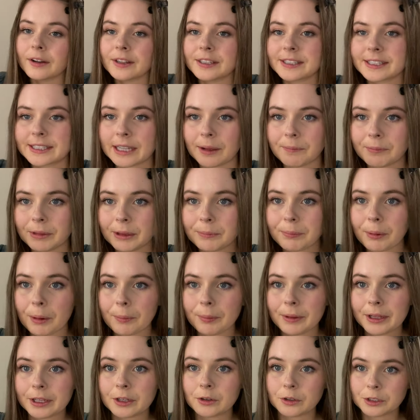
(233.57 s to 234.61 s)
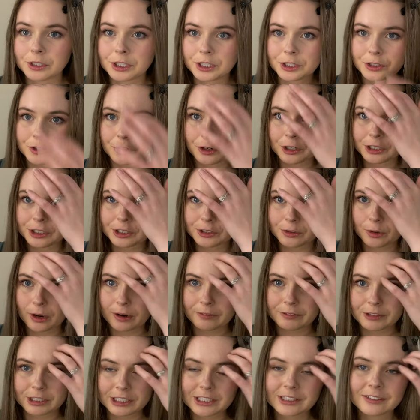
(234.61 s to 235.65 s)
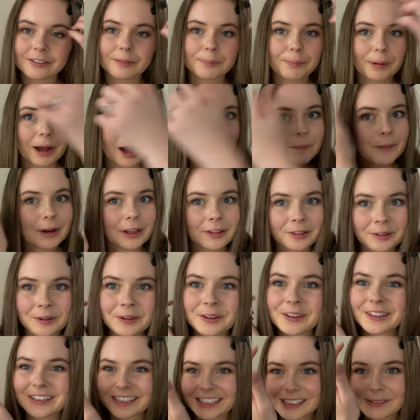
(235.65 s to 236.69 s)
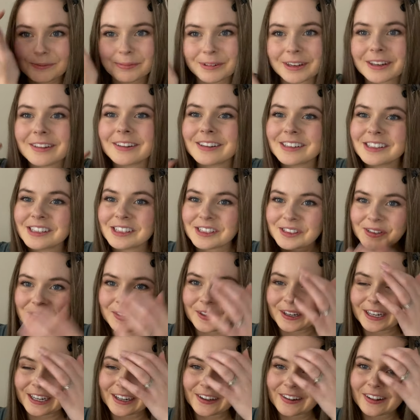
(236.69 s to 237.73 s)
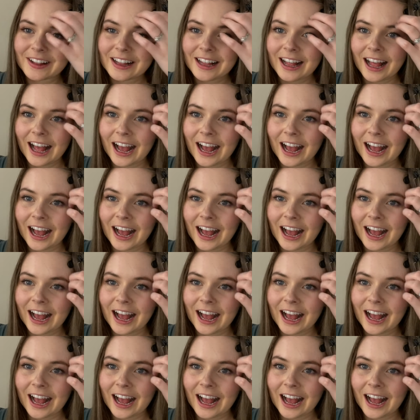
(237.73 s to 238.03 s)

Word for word: Something probably good to note, so I've just partway through this bit of the tutorial,